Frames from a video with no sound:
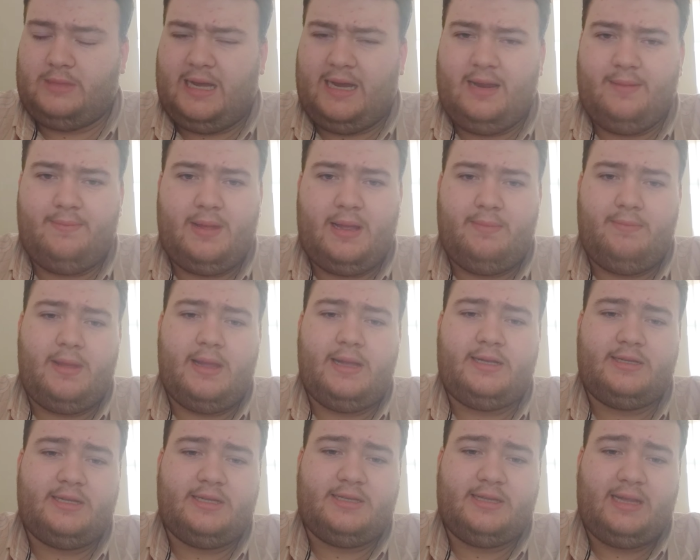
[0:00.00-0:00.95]
And it
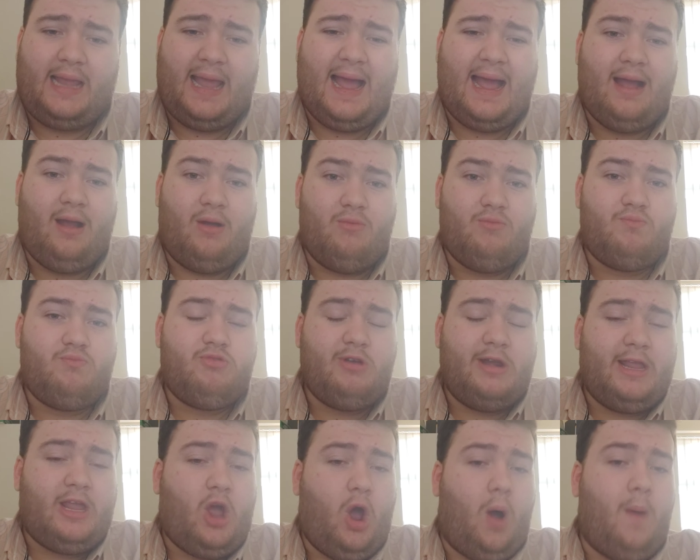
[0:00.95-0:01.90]
makes this cigar
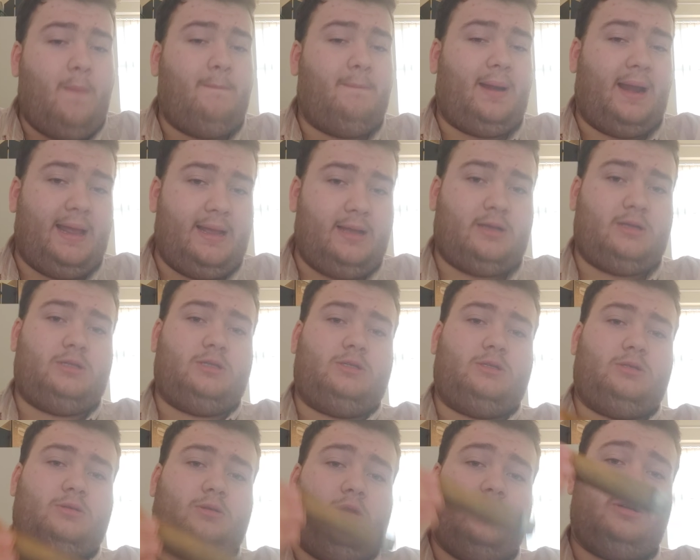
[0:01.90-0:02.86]
pretty
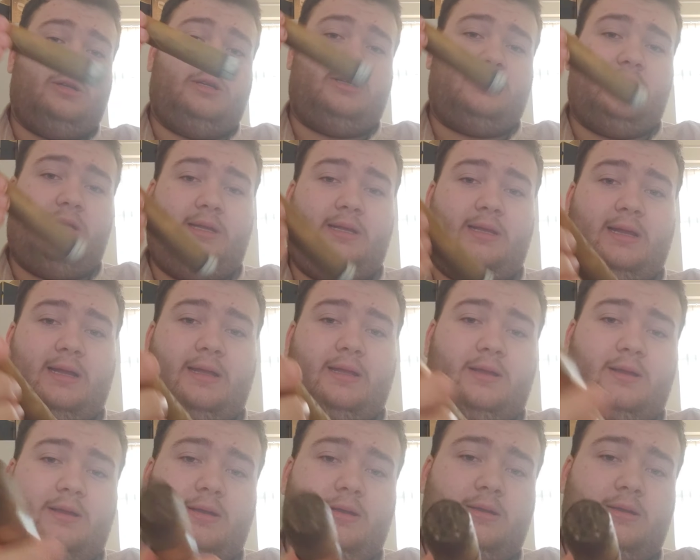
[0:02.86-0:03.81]
complex, honestly. Like,